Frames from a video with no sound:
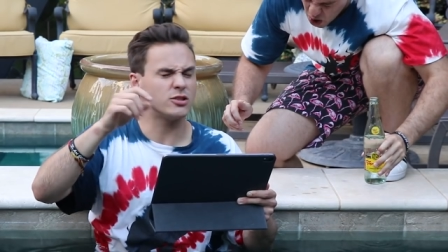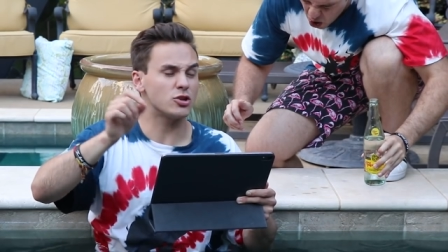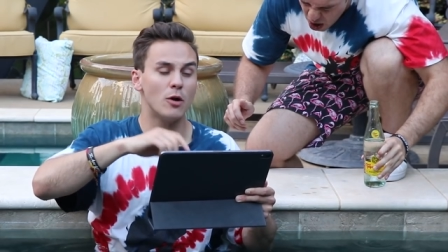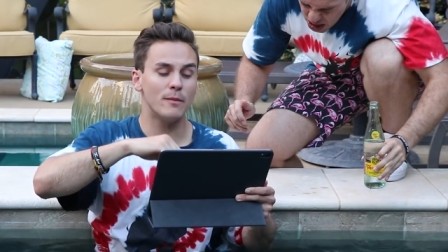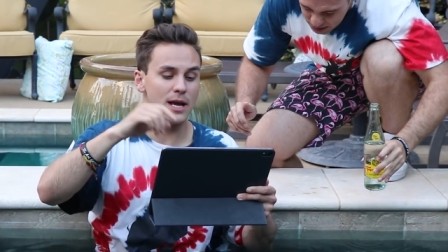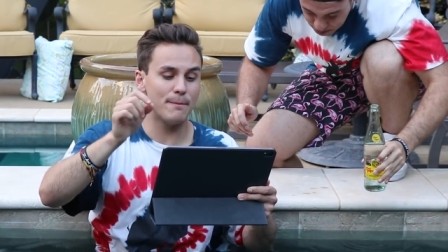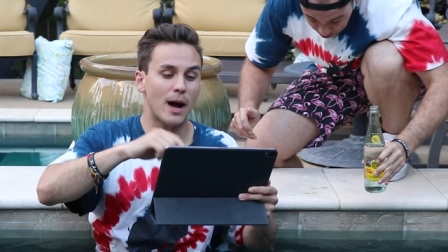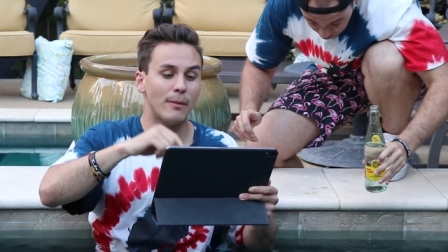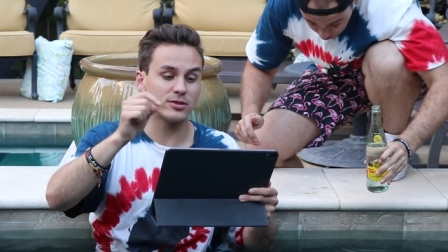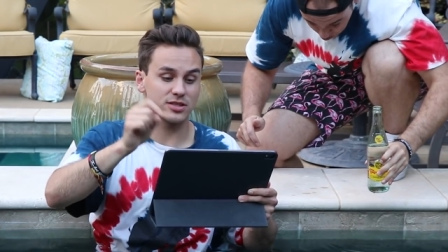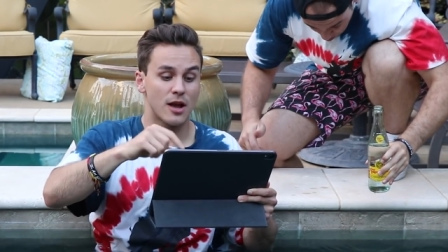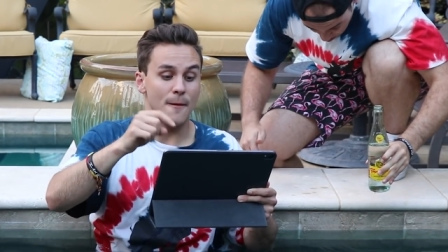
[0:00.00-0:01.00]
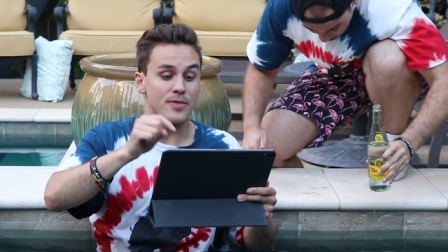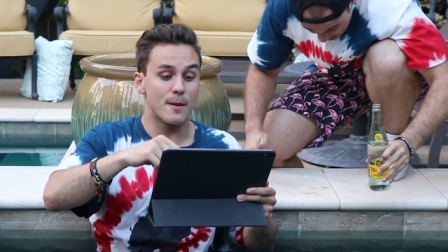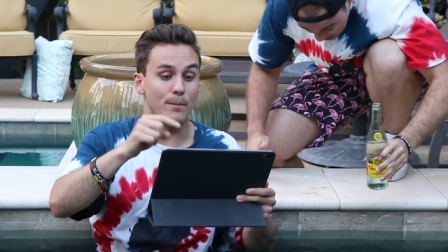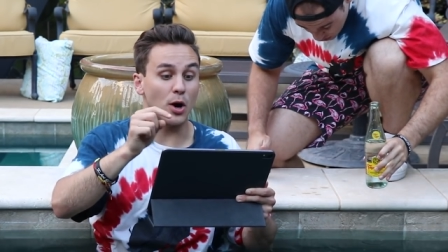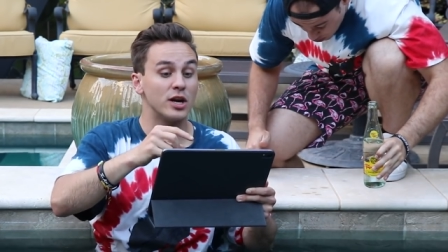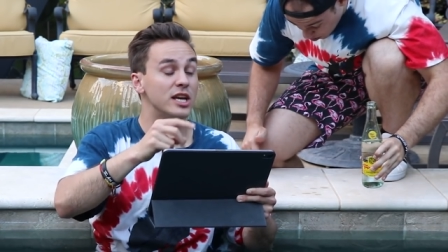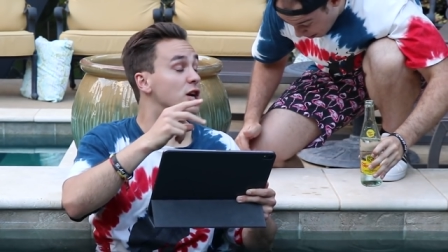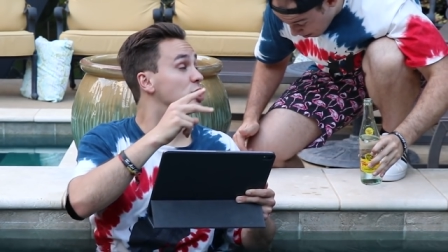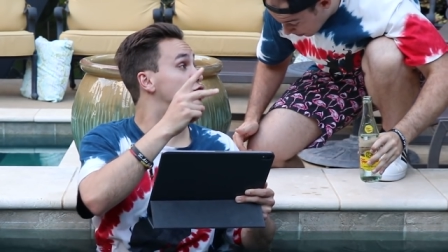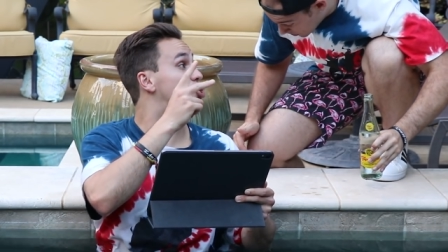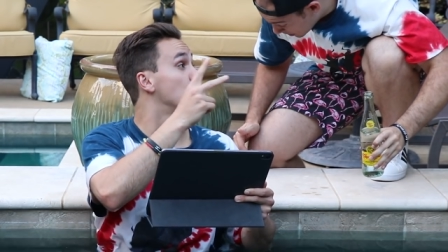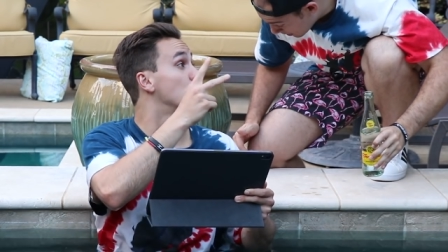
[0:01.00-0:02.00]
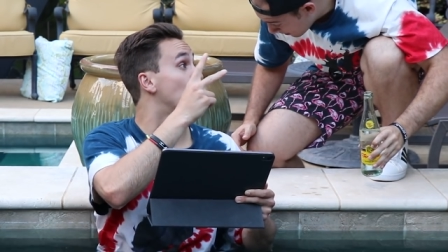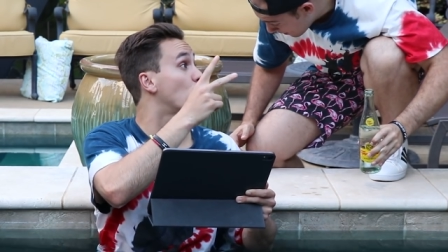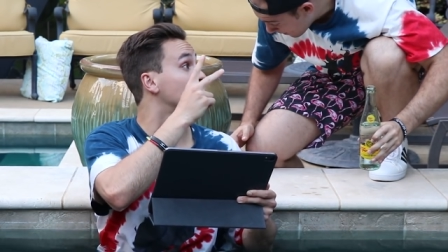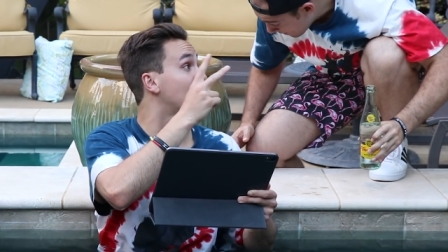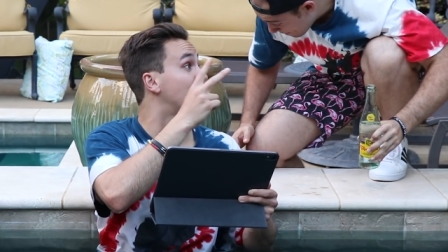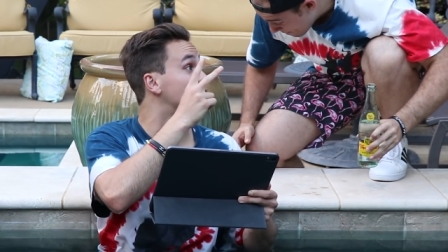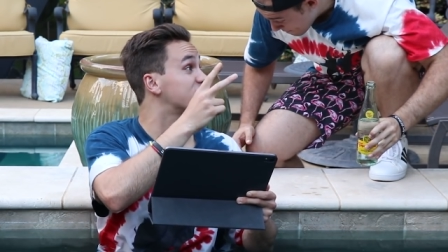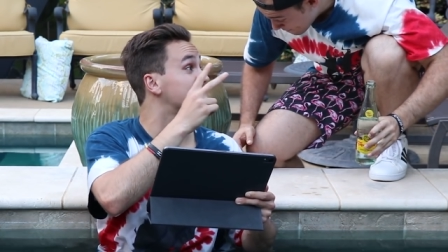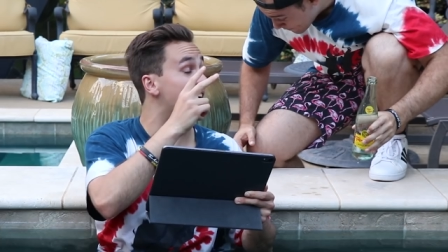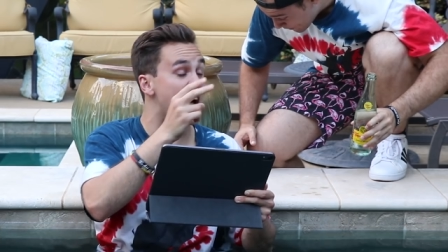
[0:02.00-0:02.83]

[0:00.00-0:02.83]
Oh, how many bubbles? That's Barney, two bubbles. Two more levels